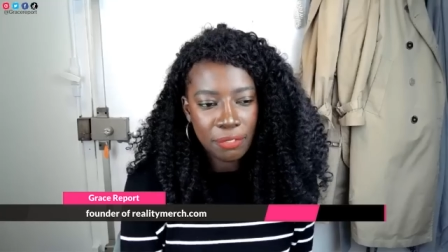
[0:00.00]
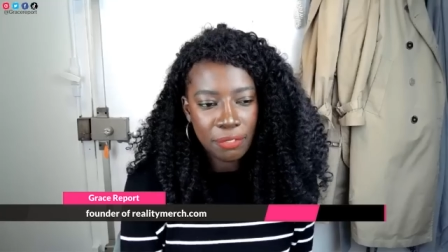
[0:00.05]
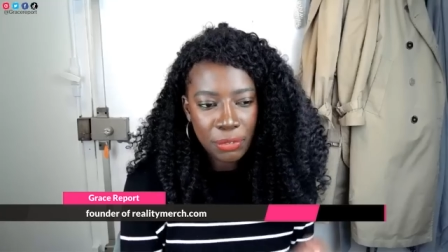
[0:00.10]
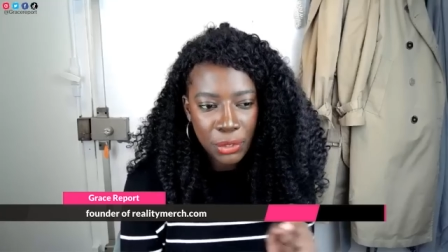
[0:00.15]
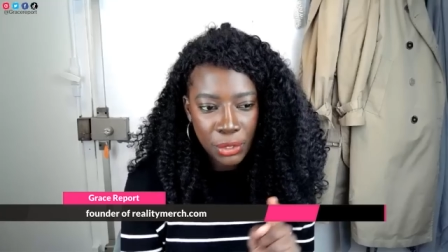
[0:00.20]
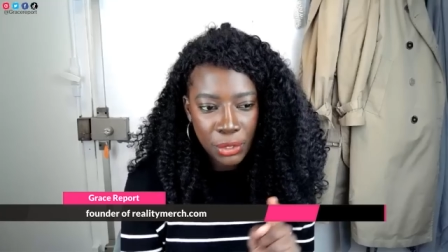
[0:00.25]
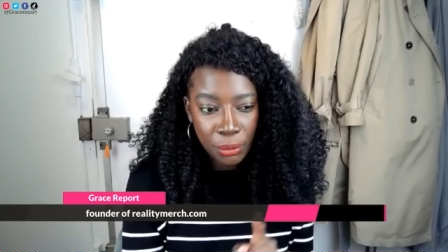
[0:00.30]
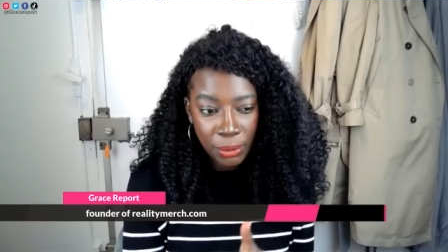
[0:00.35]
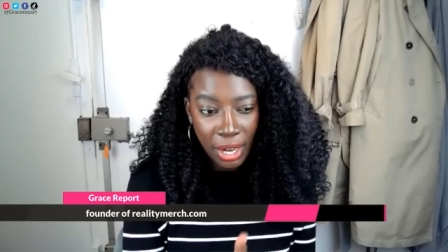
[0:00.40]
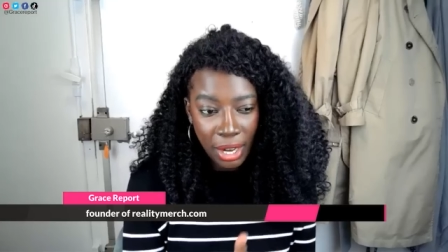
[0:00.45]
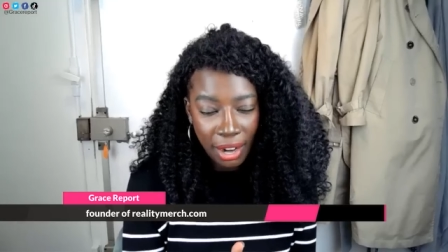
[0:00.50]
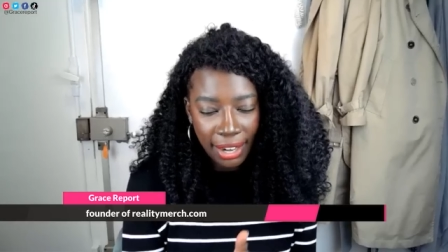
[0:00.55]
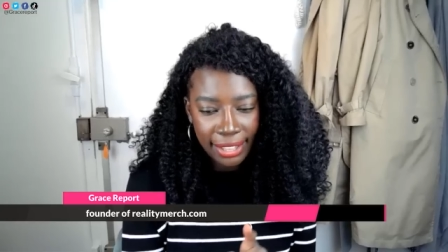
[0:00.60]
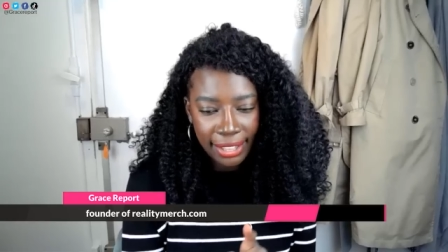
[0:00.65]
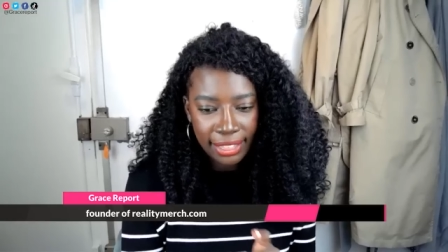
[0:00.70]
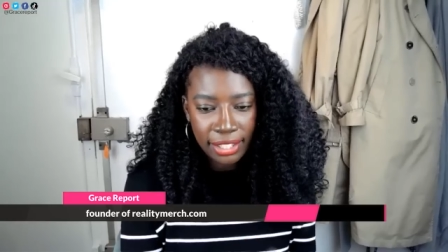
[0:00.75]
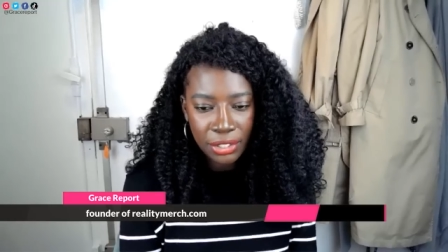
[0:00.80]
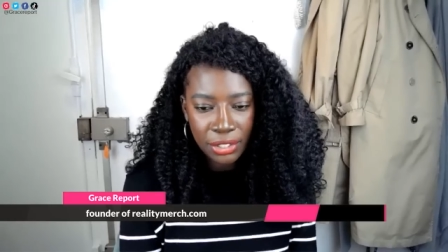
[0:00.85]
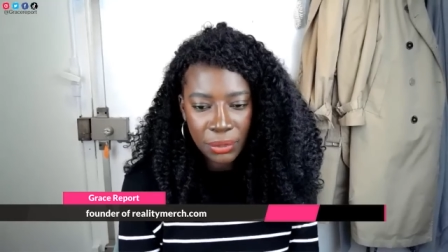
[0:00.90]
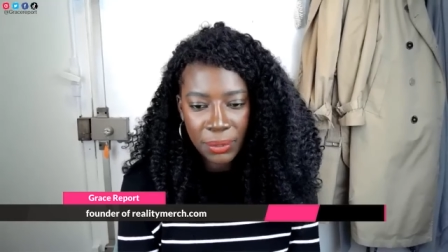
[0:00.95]
You know what I
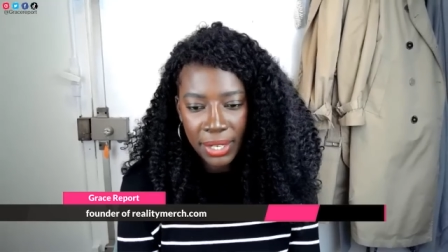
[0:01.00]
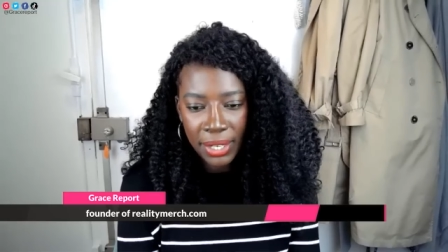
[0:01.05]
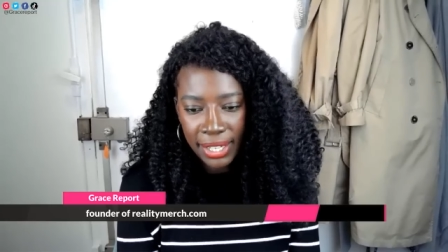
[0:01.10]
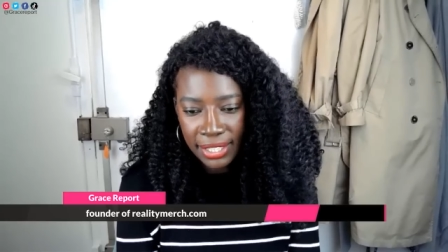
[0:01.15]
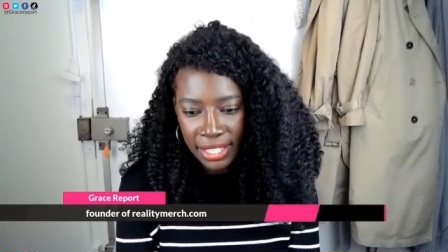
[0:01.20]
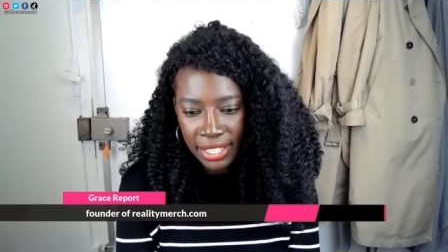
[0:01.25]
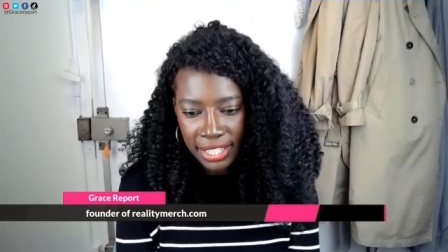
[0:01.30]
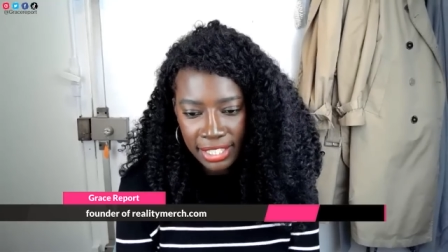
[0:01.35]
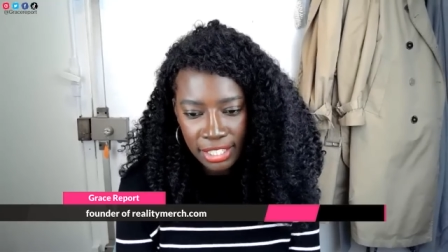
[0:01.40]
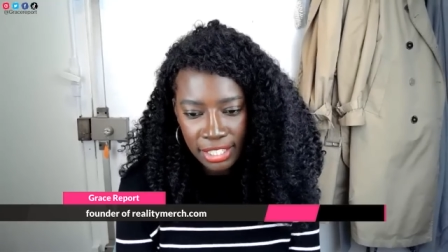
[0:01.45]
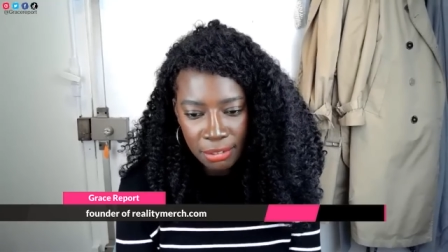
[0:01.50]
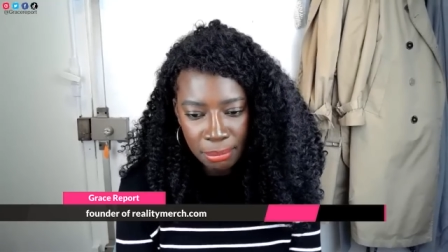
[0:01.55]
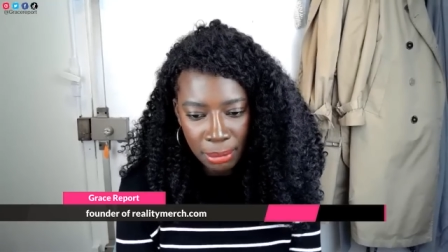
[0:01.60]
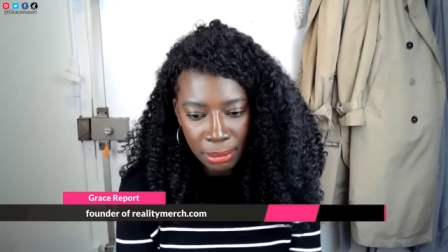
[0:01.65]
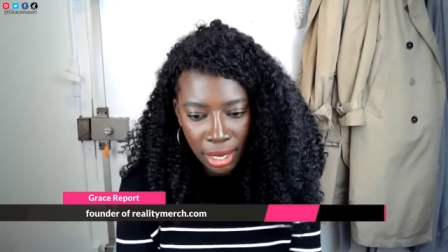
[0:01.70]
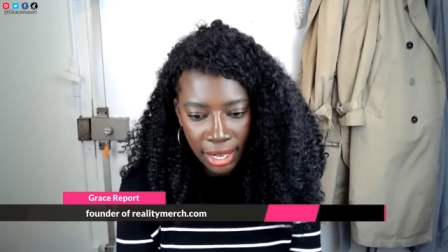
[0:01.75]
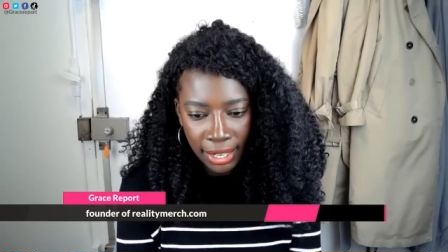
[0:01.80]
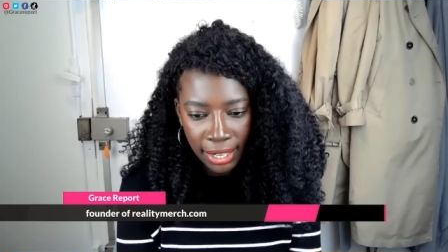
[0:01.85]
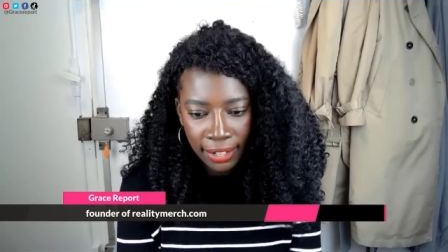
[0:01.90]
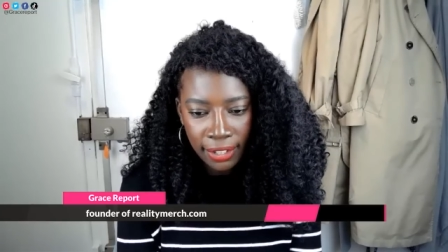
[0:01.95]
think, you guys? This is
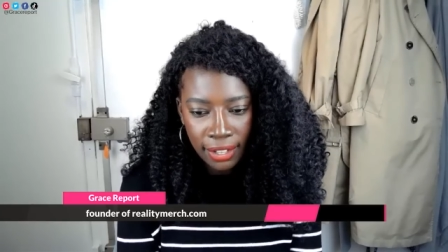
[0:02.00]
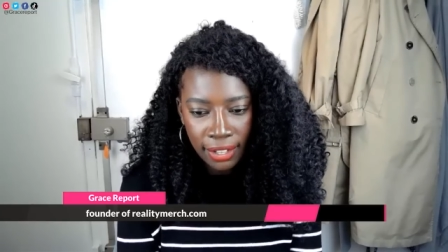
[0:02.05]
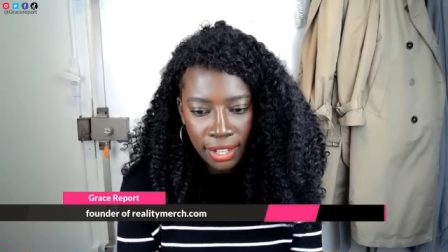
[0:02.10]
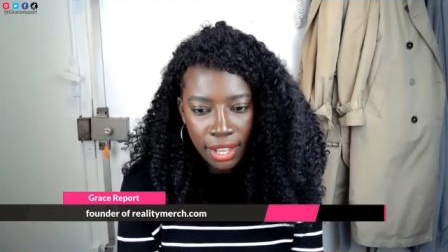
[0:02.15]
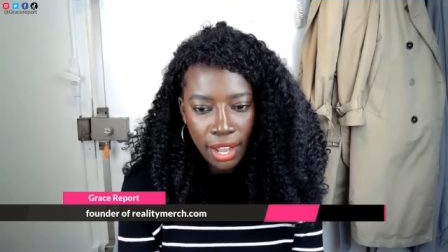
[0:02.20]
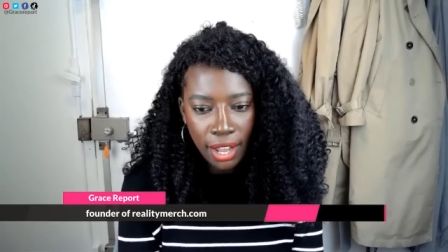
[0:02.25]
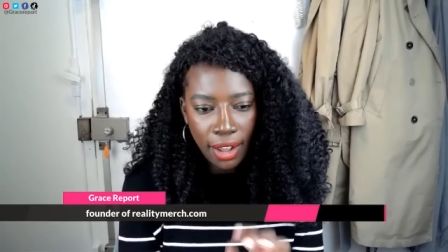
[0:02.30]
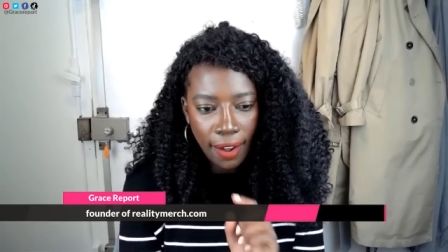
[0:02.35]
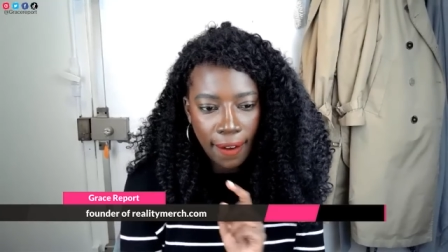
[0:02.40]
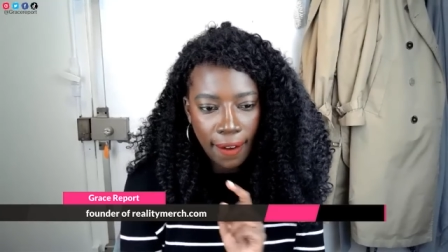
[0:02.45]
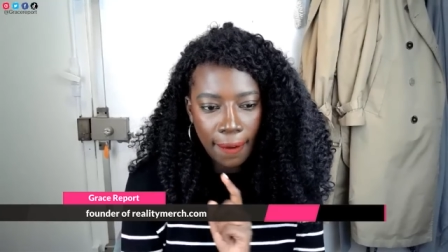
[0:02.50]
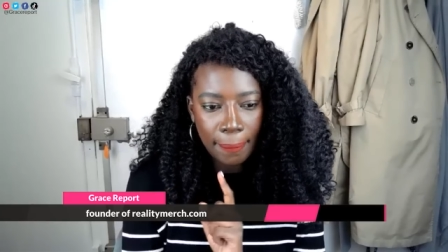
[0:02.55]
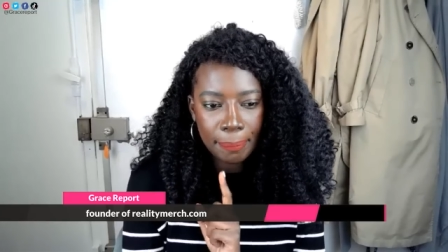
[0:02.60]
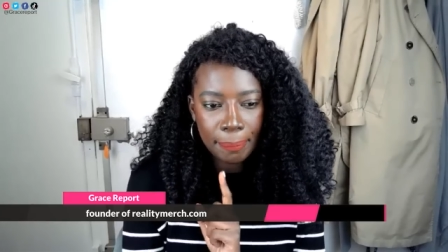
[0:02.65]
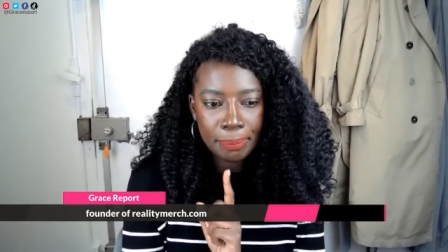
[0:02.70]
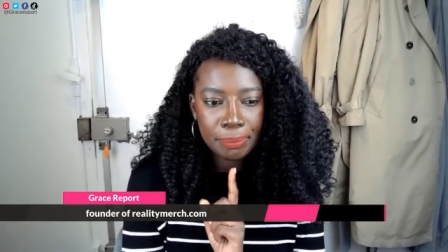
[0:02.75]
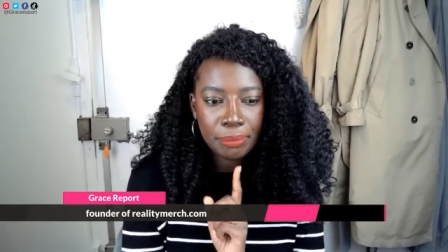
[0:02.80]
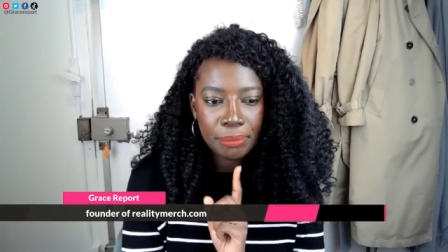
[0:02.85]
my um,